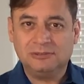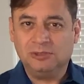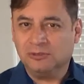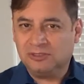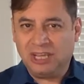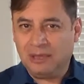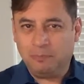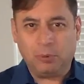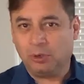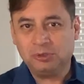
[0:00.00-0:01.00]
Don't
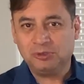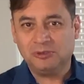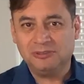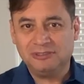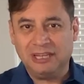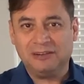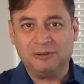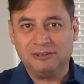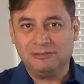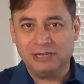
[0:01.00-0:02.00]
take personal
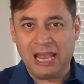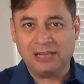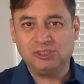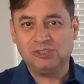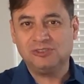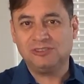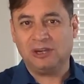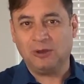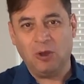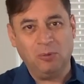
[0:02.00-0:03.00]
their reactions,
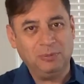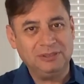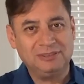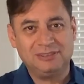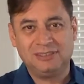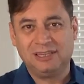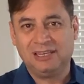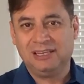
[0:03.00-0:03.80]
their comments,